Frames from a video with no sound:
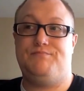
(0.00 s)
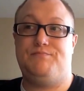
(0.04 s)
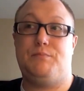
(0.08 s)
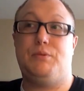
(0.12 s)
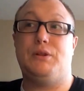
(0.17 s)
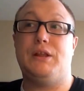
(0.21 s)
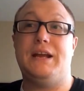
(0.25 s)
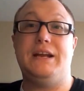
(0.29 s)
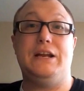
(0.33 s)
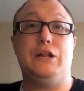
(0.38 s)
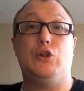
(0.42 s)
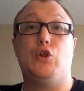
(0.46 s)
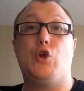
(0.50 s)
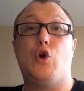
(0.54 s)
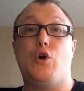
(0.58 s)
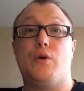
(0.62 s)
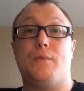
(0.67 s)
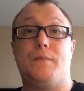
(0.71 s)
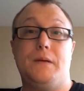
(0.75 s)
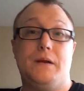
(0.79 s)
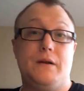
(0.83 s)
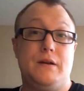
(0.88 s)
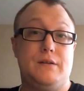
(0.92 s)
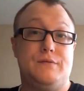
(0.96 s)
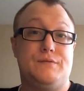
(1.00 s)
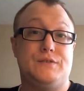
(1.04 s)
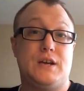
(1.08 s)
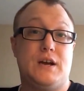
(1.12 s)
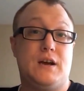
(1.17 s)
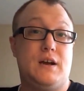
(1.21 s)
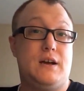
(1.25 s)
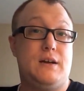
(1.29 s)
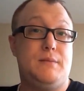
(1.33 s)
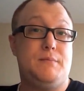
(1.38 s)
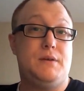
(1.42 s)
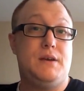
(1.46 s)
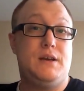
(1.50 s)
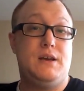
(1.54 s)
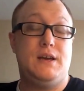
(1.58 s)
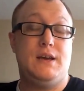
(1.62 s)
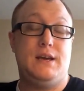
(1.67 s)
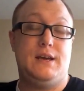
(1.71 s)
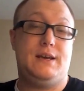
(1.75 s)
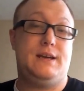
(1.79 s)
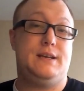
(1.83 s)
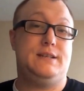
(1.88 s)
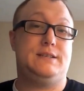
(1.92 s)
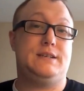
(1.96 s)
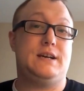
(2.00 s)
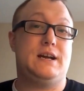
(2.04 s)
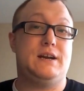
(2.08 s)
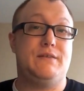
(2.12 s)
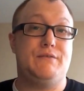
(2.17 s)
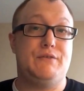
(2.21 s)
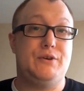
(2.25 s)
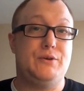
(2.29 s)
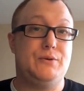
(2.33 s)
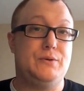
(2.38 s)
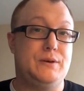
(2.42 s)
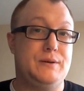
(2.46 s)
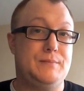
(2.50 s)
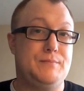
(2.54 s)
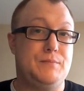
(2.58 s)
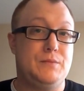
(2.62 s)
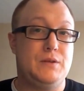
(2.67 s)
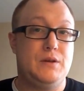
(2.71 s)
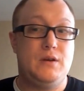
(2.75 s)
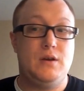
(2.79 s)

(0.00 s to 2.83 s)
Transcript: playing a long period of time it gets kind of annoying.